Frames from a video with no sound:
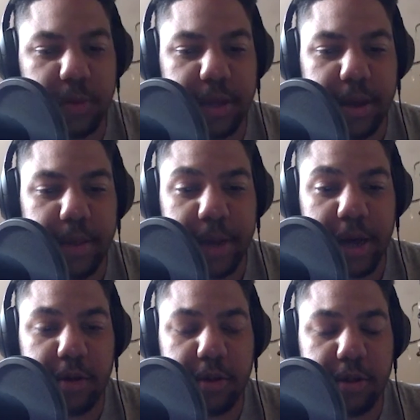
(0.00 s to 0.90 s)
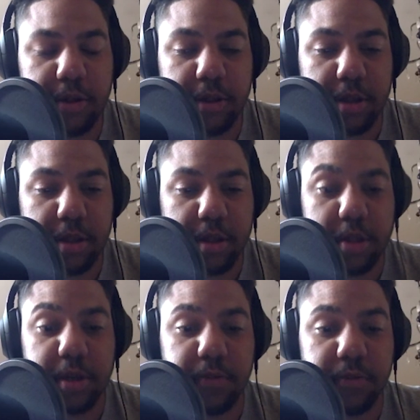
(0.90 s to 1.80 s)
a bit about the
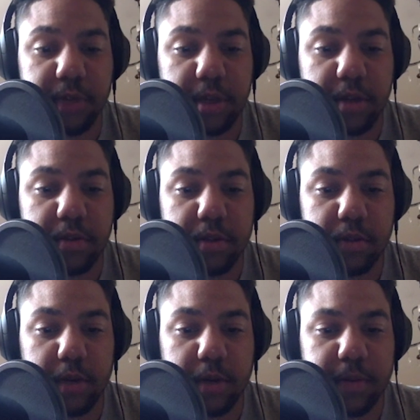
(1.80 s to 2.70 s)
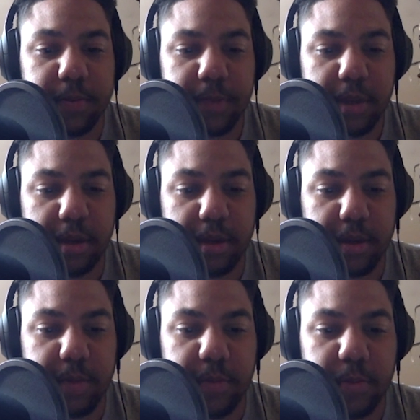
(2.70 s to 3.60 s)
travel video as well,
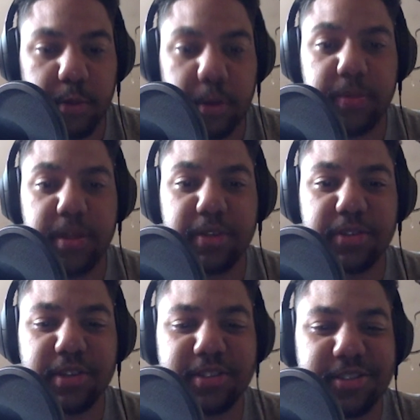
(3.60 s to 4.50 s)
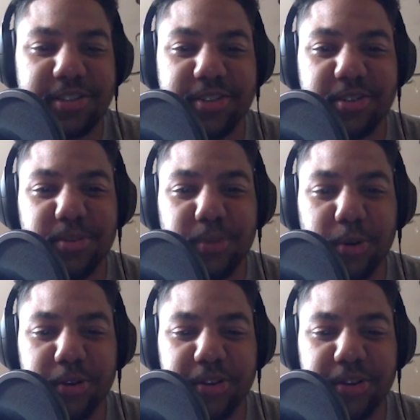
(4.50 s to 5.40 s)
with it being such an
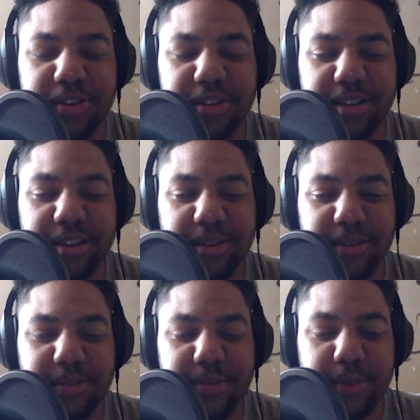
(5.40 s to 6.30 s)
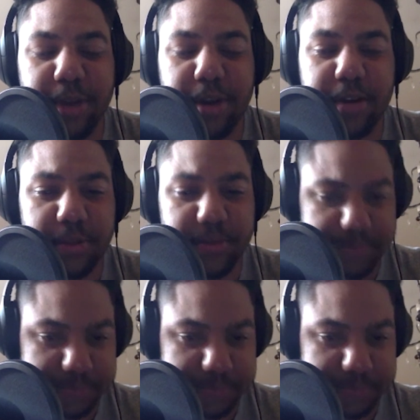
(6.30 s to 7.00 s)
important part of it.